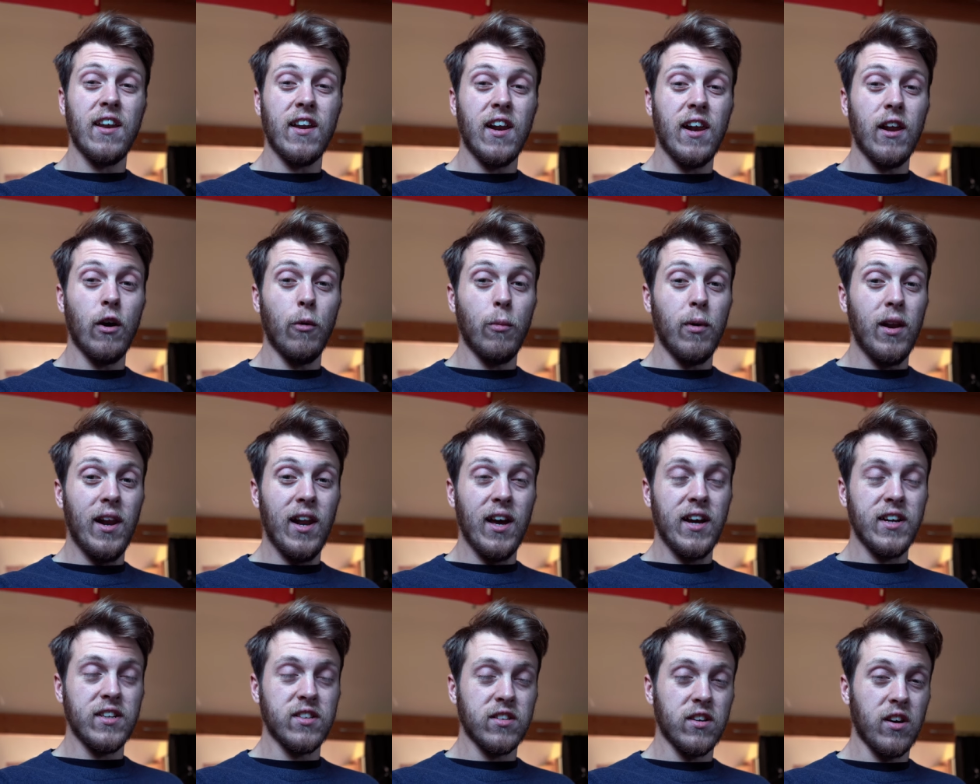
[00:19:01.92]
in a little bit
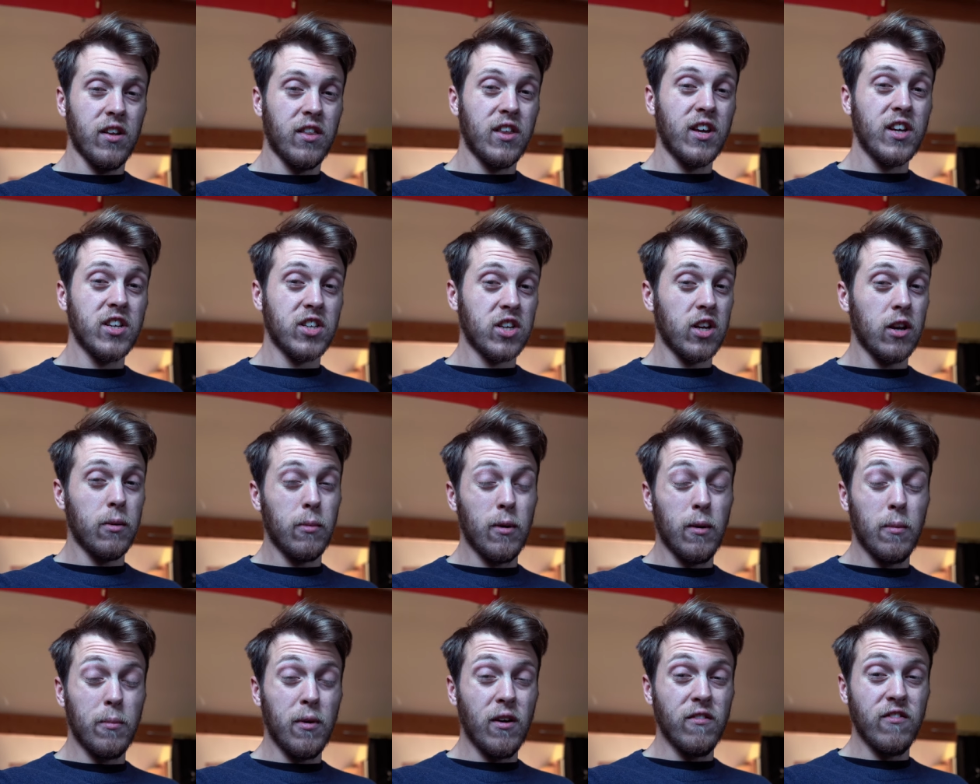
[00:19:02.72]
later. I think it's going to
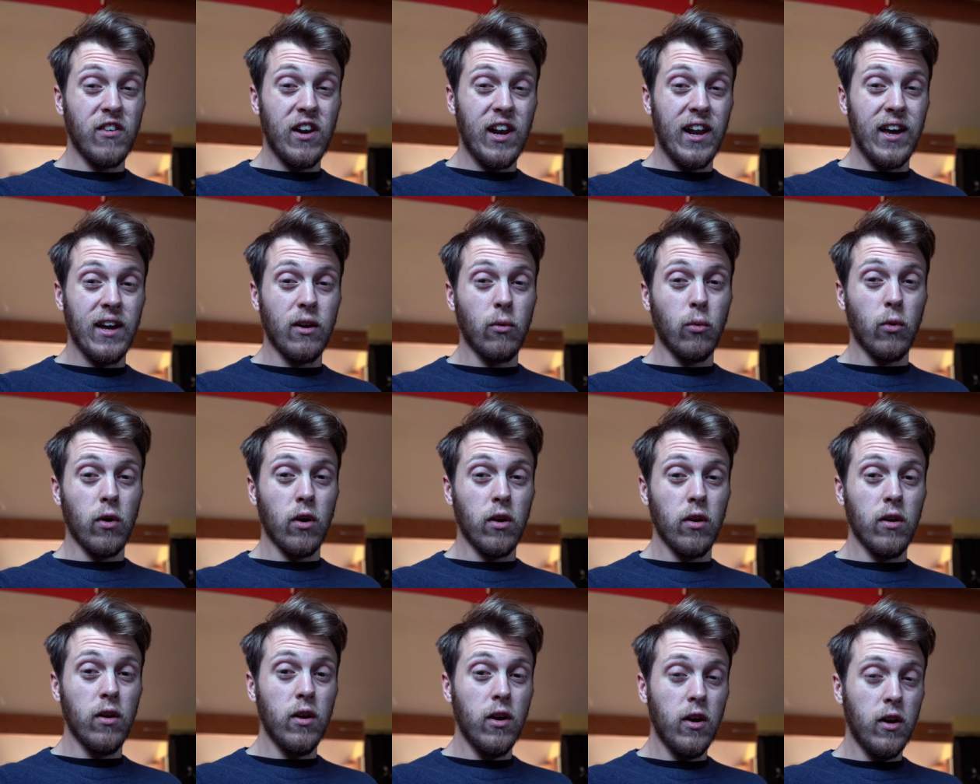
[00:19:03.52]
be a bit of a late
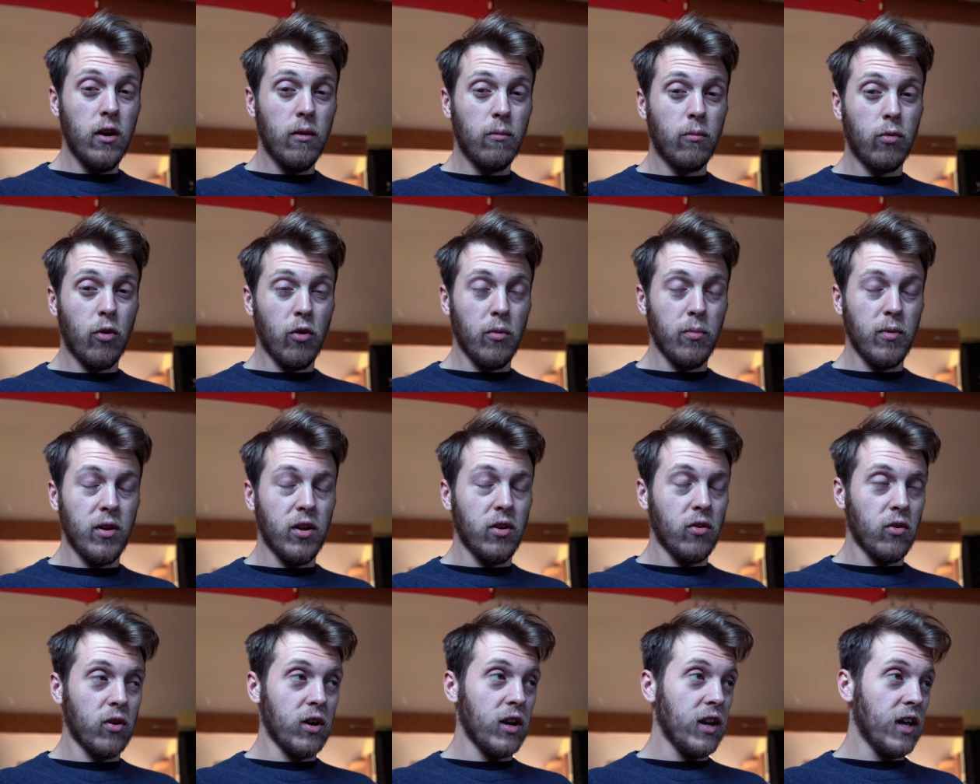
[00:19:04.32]
one. Probably
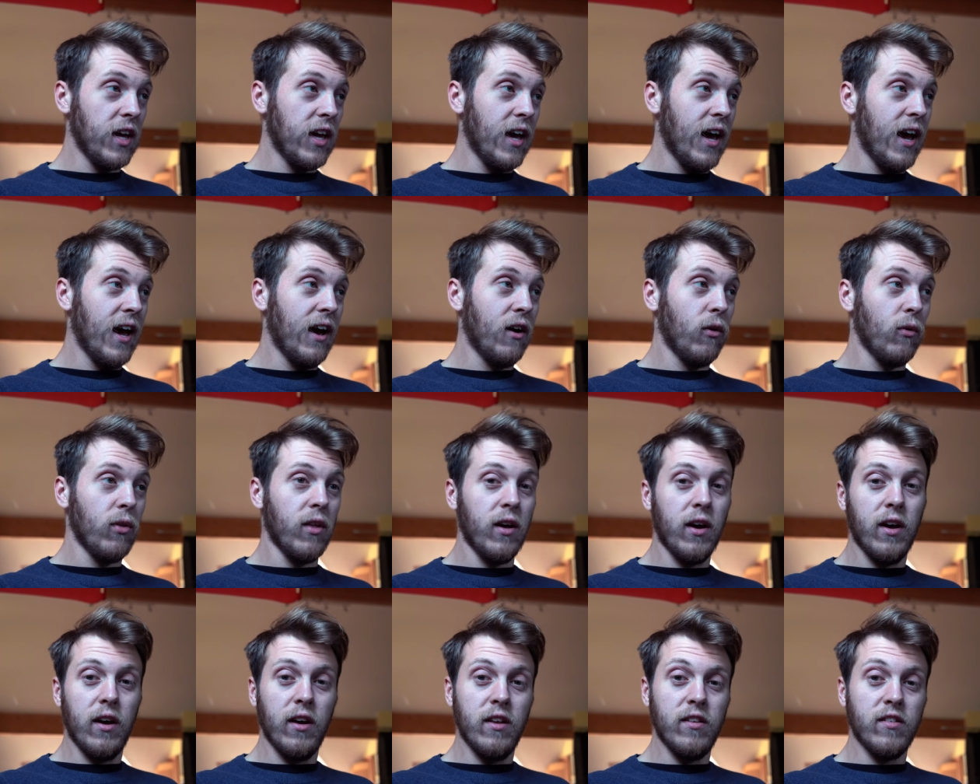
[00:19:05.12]
not going to get out
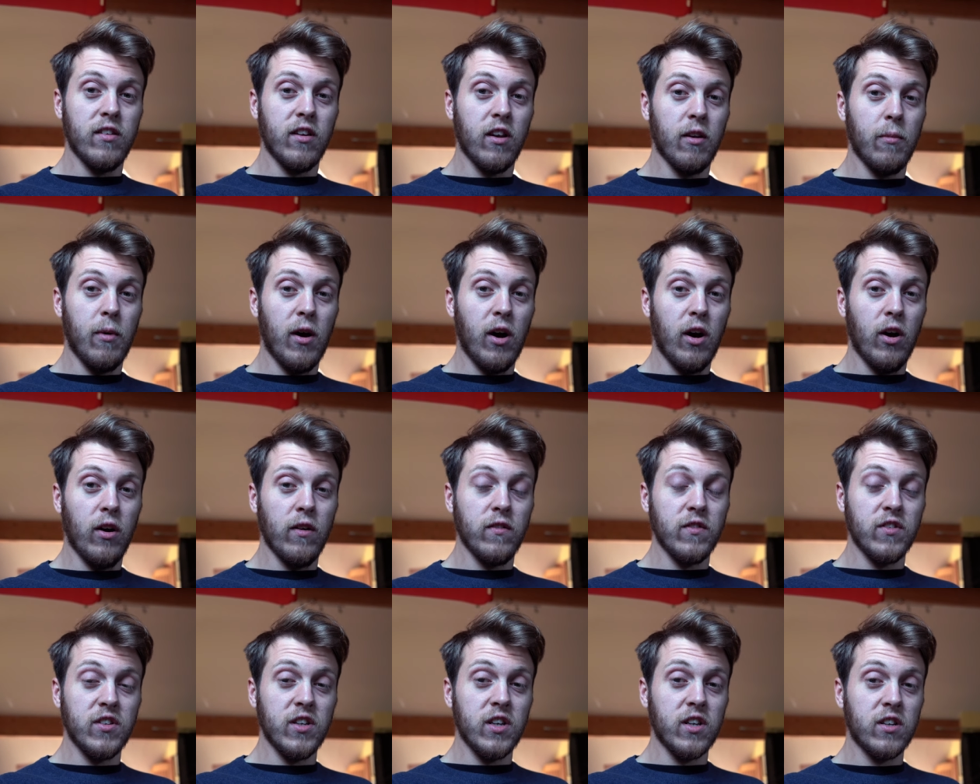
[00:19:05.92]
there until about
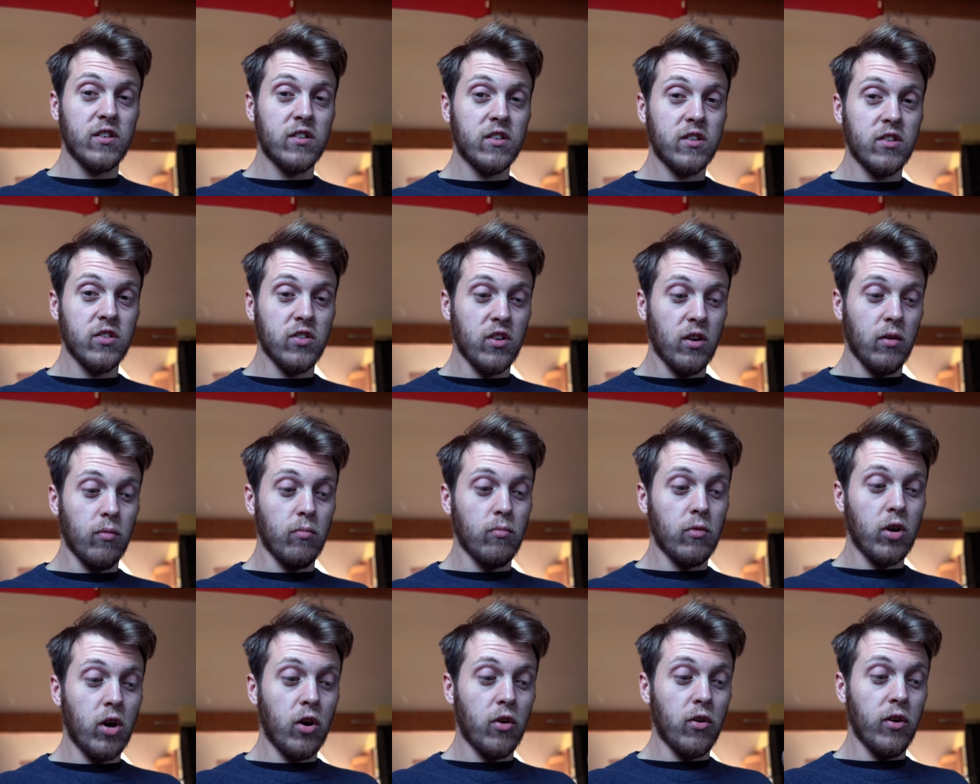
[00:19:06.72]
half six because
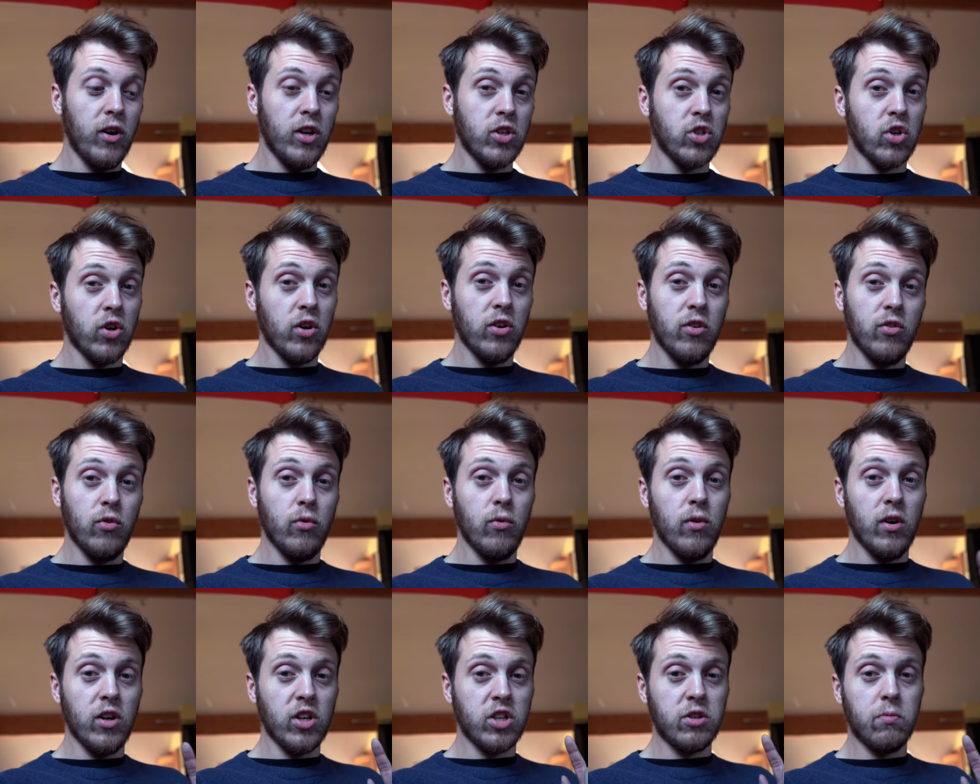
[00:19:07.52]
I'm currently trying
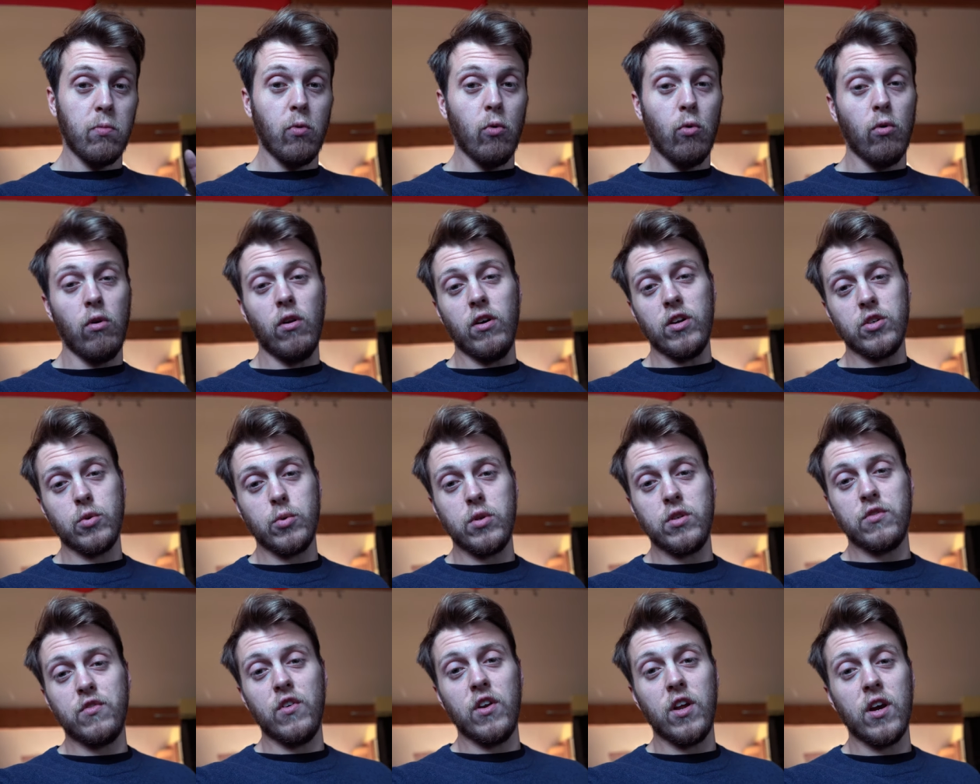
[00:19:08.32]
to export last
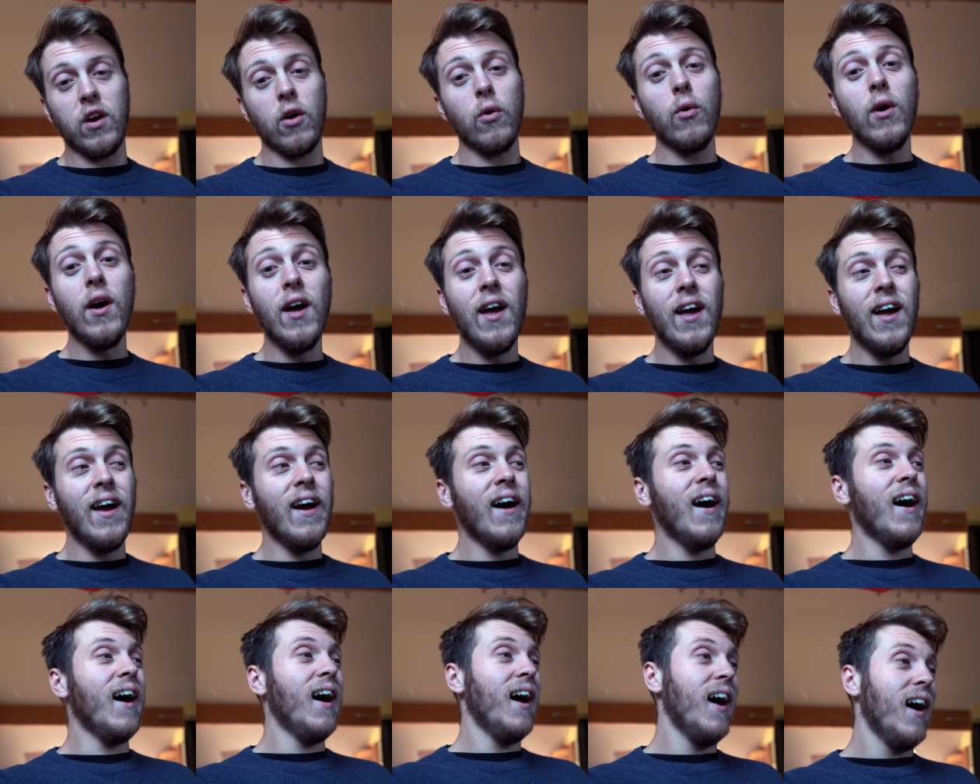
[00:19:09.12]
week's video.
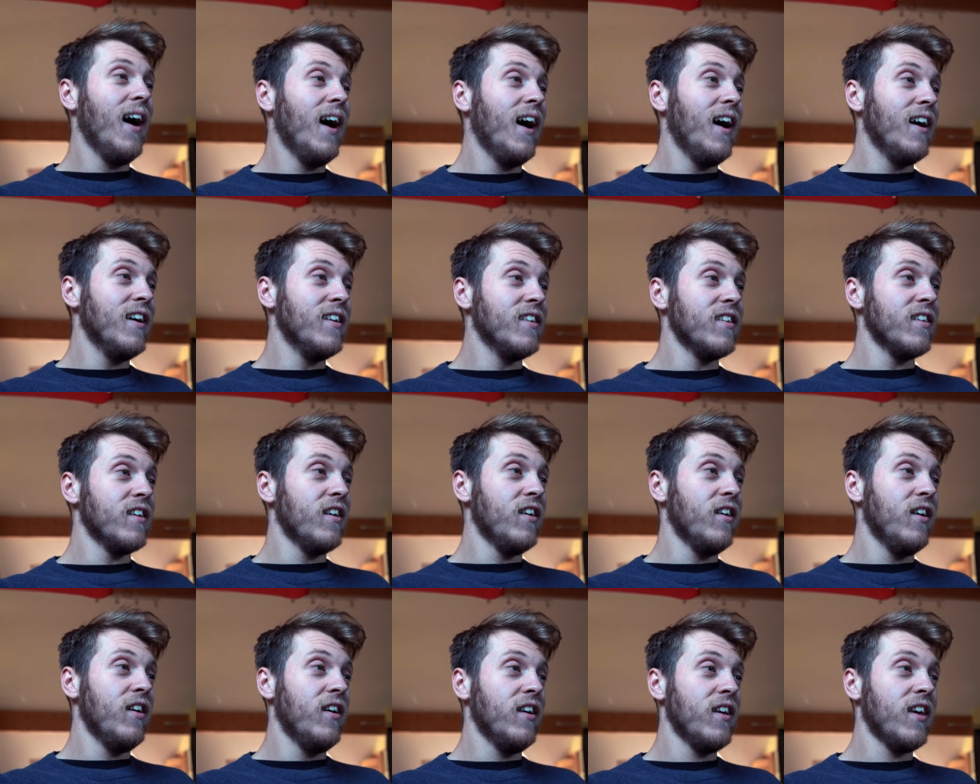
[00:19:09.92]
And
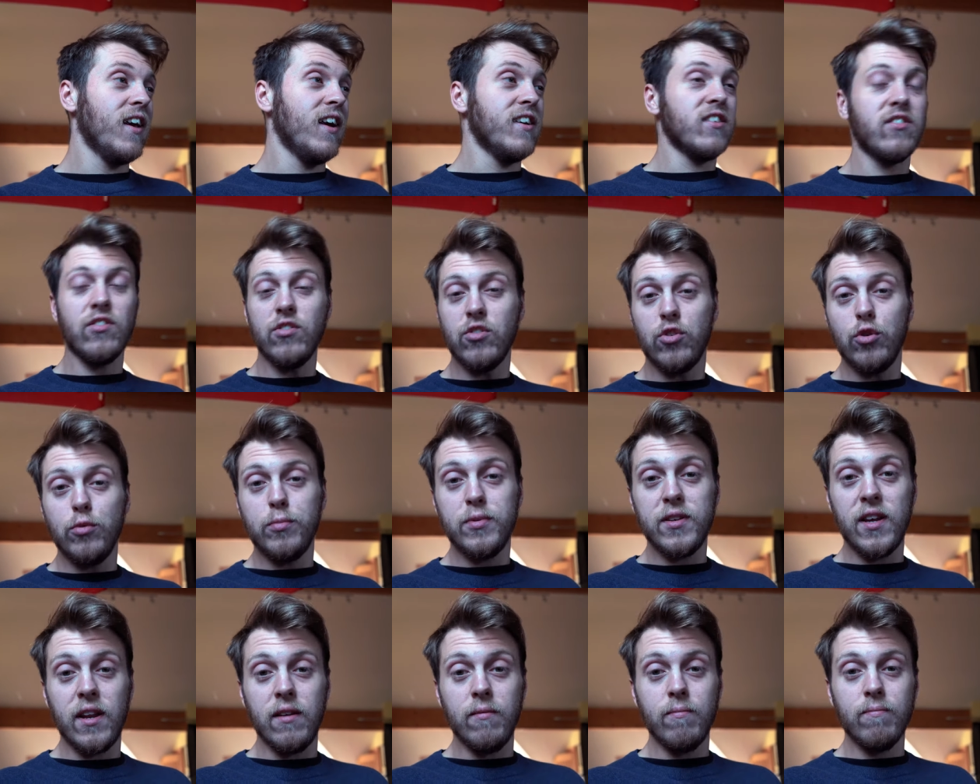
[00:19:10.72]
uh, yeah, it's on two
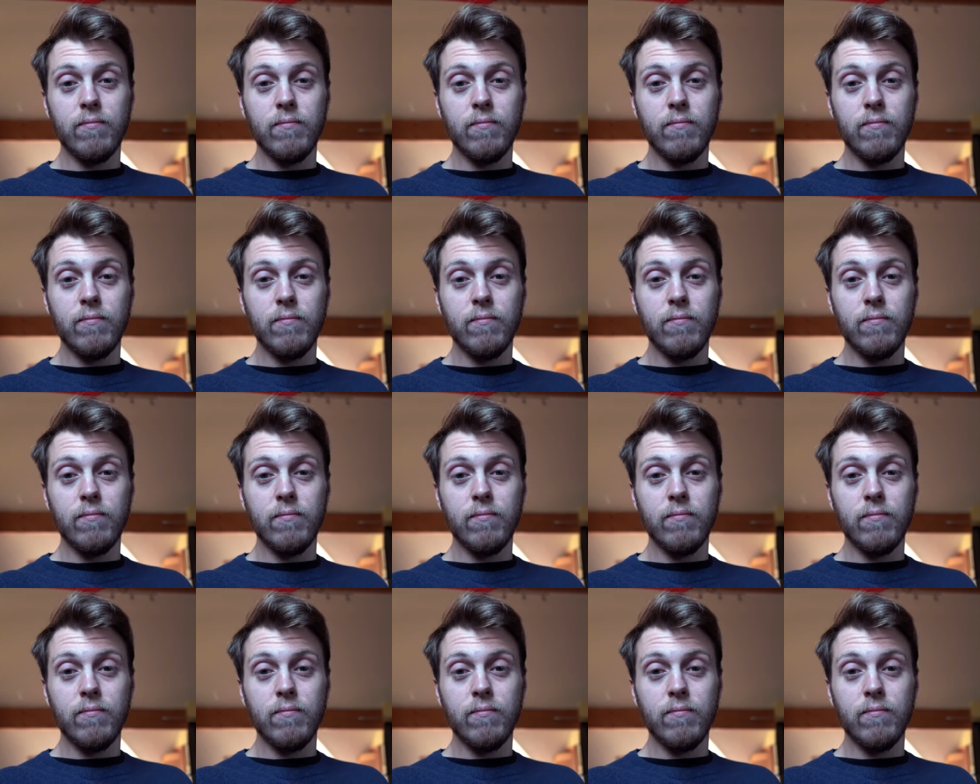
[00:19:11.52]
percent.